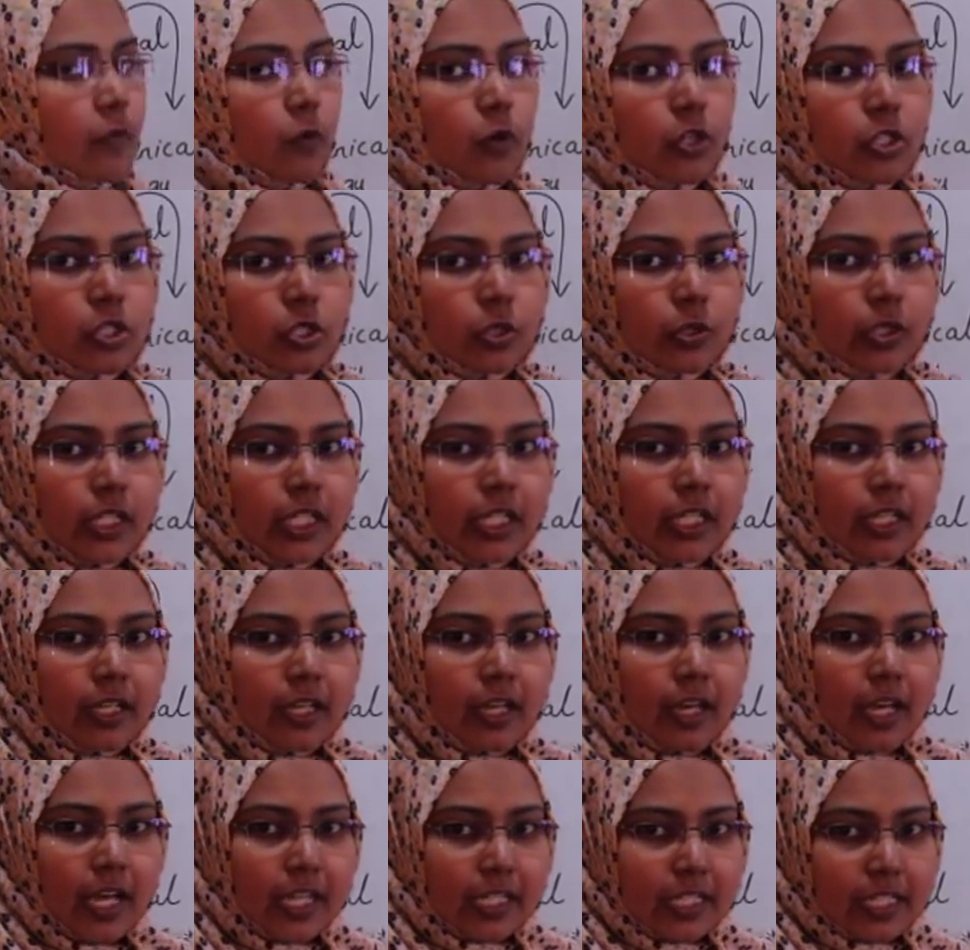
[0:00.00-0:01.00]
was to the
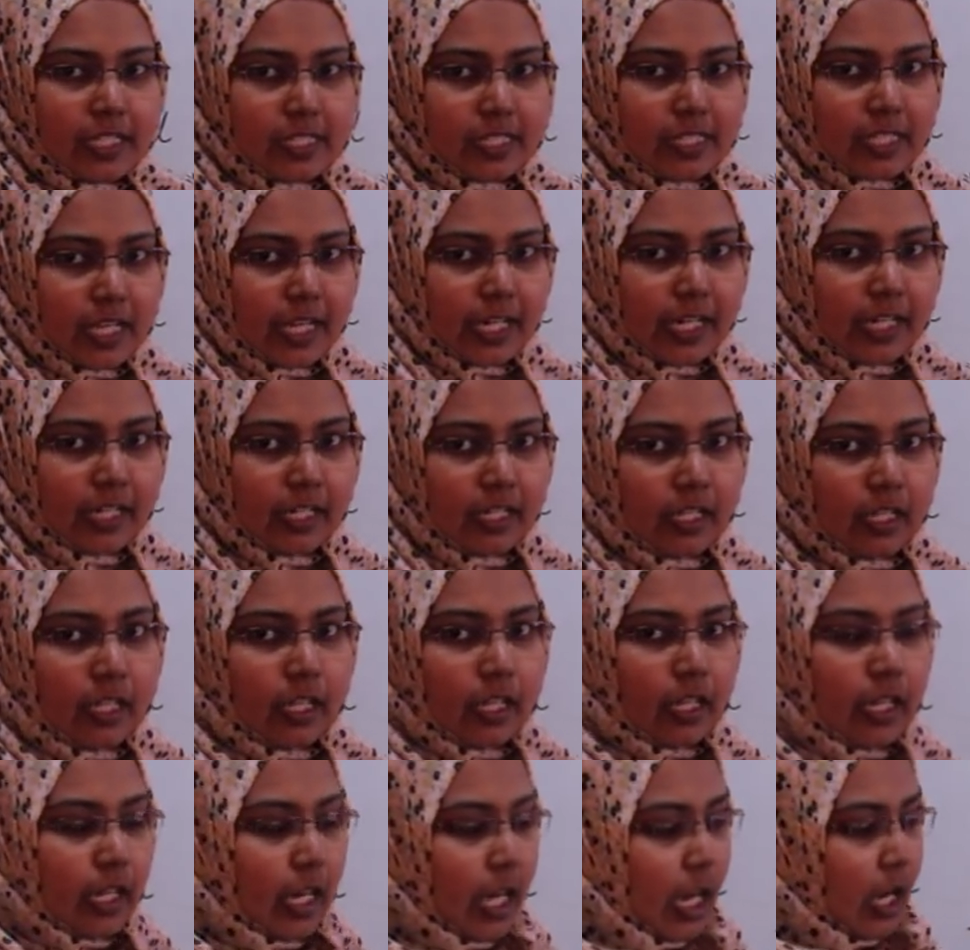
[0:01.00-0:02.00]
other side.
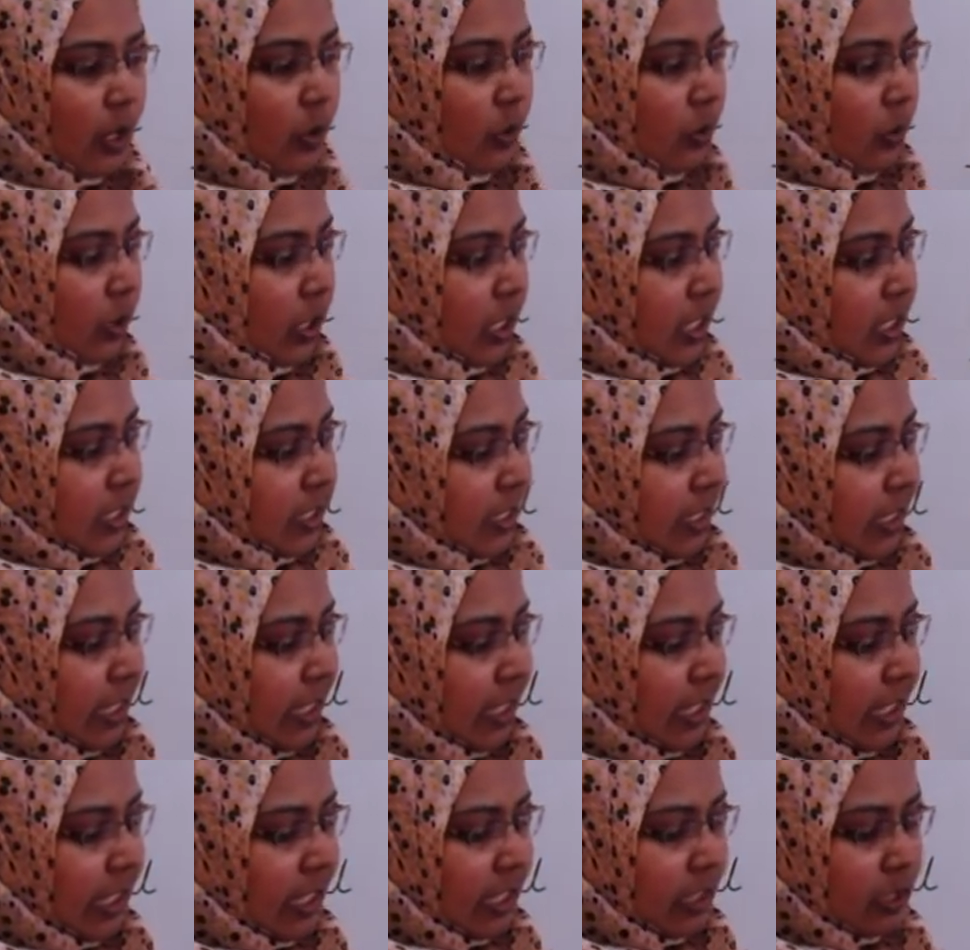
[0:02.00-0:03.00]
Now
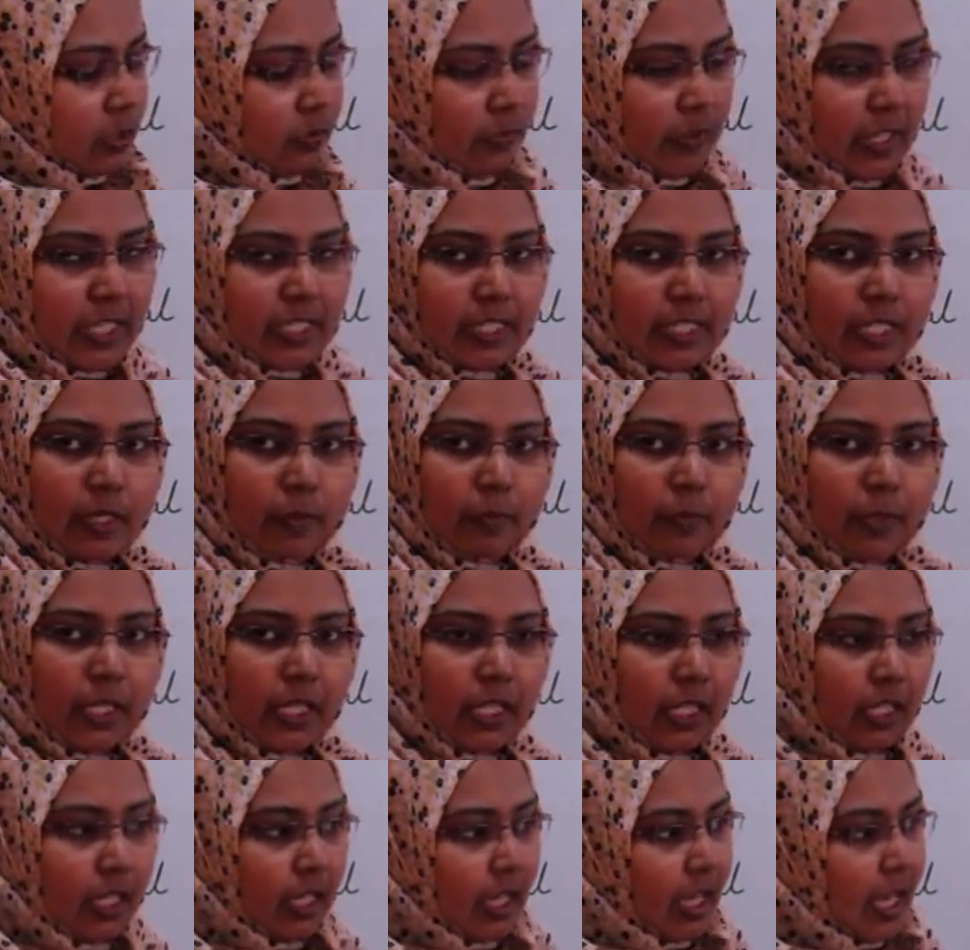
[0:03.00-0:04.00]
CD is facing
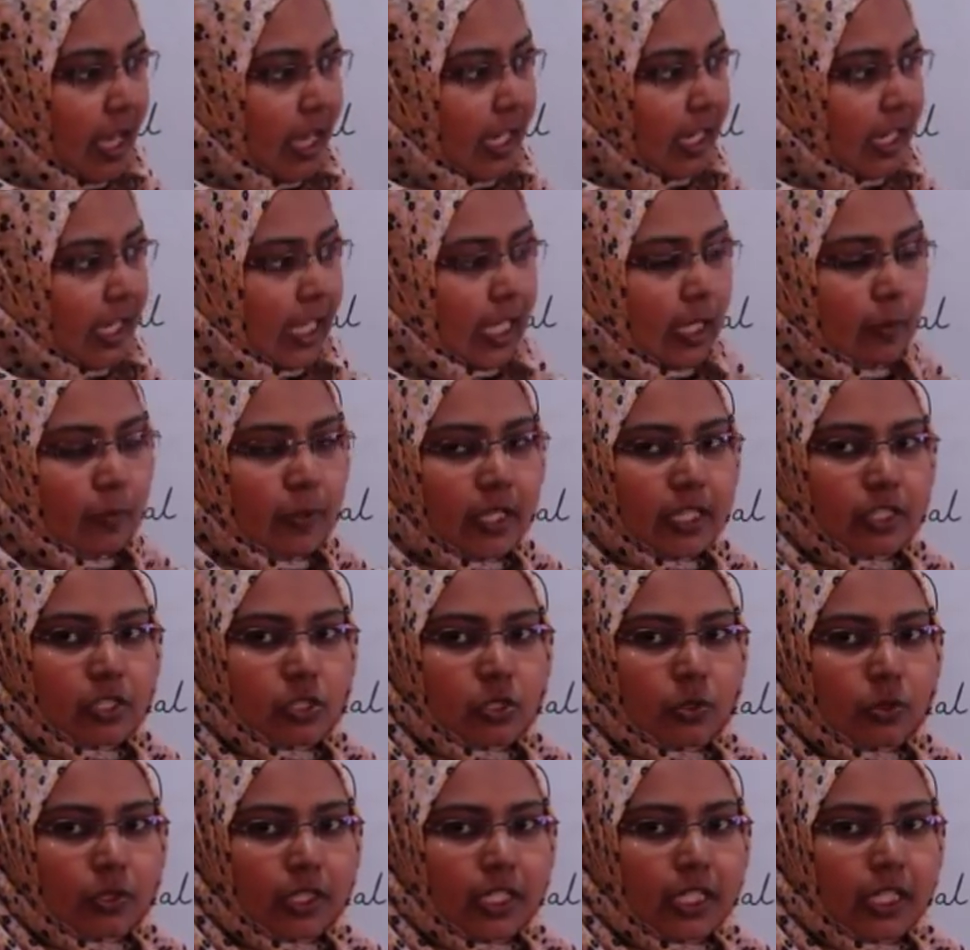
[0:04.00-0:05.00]
me and AB is
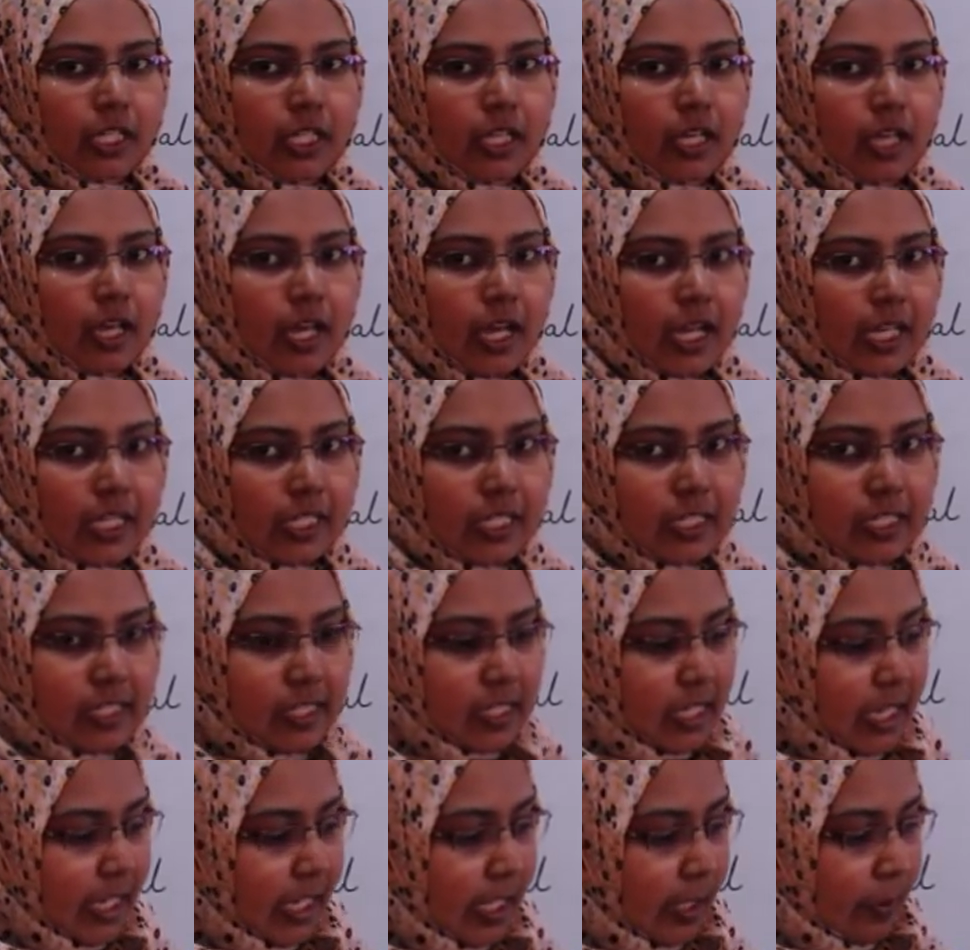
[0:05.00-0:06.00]
to the other
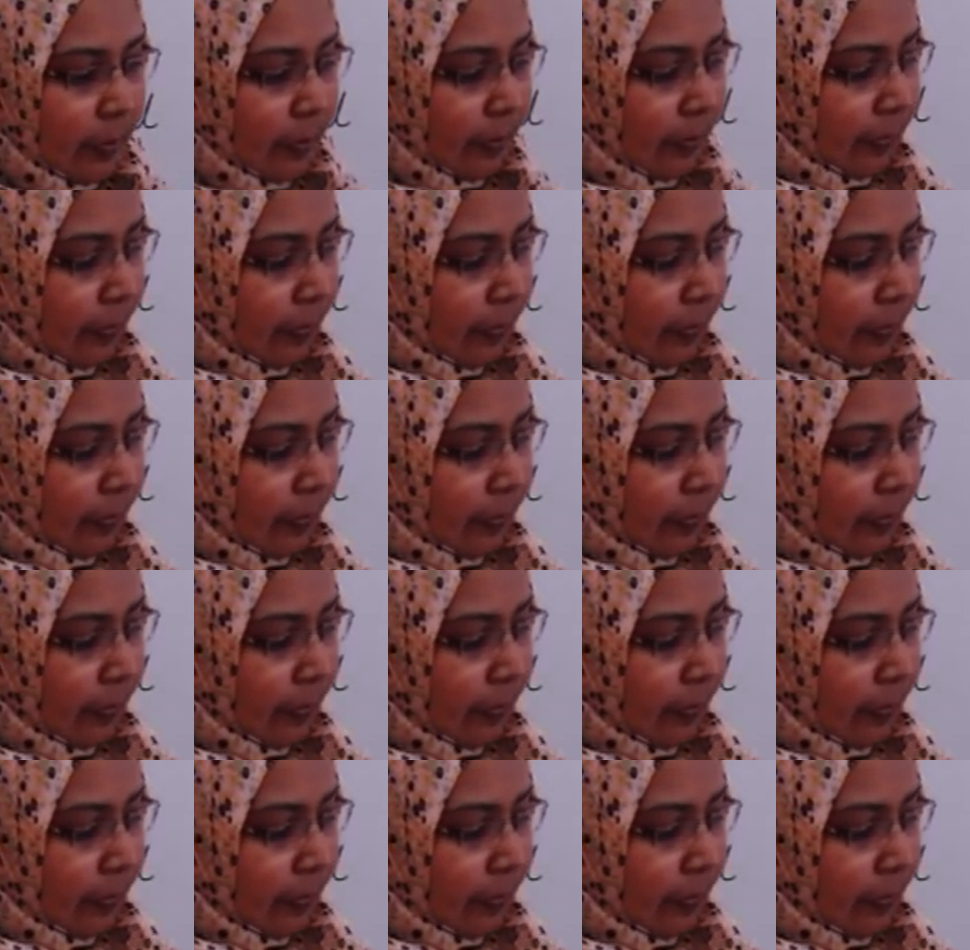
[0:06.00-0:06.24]
side.